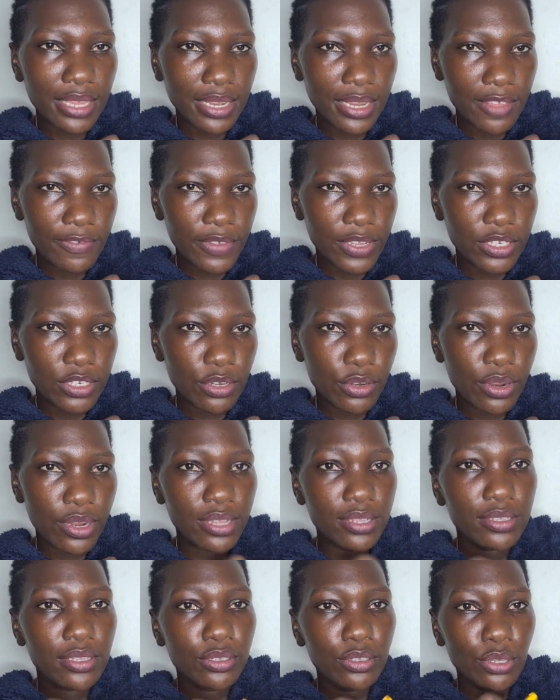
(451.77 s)

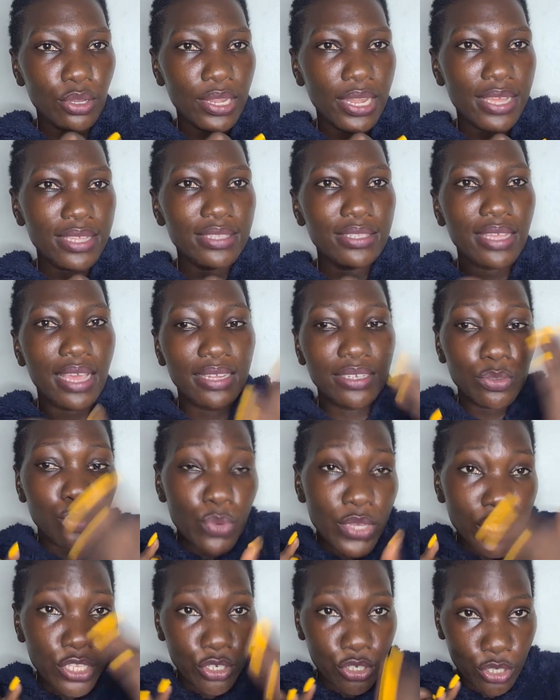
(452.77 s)
$11 at
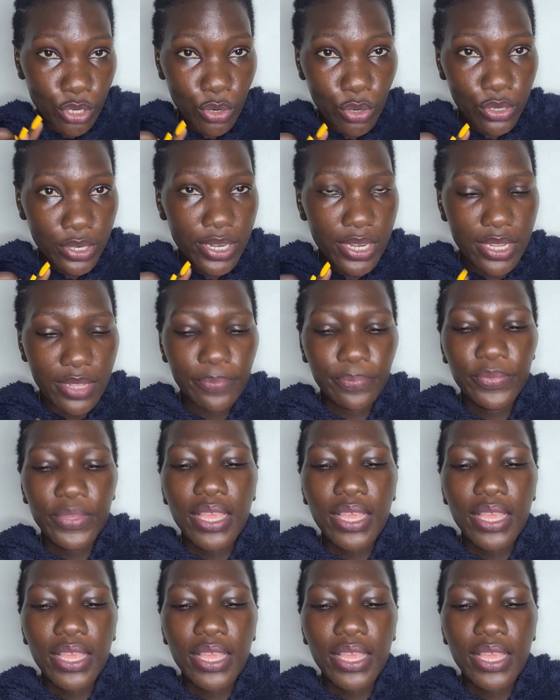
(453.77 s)
withdrawal only.